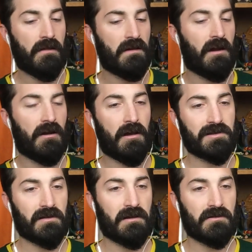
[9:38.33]
Then I'd
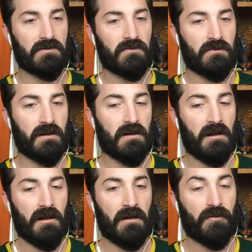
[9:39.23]
also like to
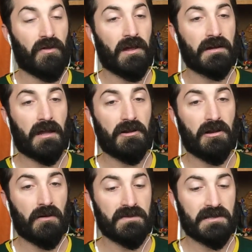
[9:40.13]
thank
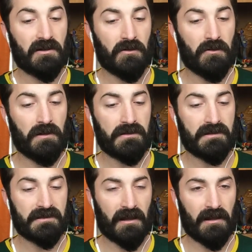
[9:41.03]
Numskull
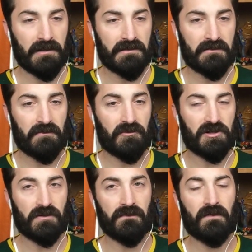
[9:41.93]
Designs,
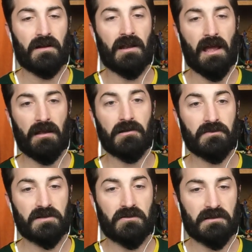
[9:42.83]
which you can find at
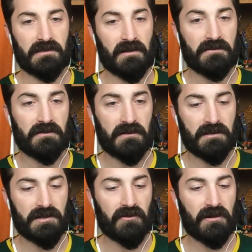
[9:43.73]
Numskull Designs on
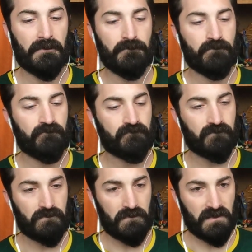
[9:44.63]
Instagram.
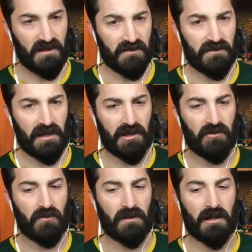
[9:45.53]
They
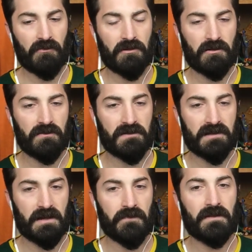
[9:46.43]
do a lot of really cool
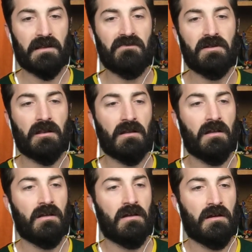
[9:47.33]
stuff, and they've been
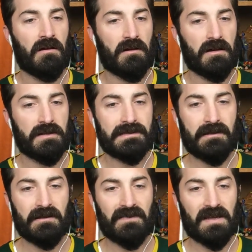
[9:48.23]

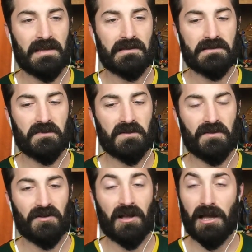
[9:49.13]
sending me some of
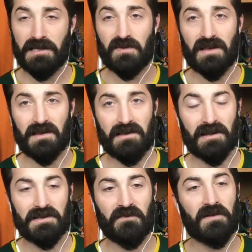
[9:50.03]
their cosplay
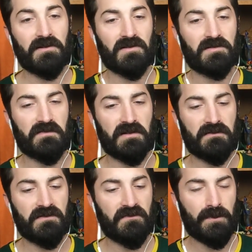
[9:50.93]
Ducks figures, which I've done
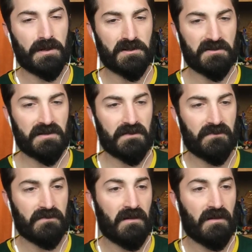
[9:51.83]
a few pictures of.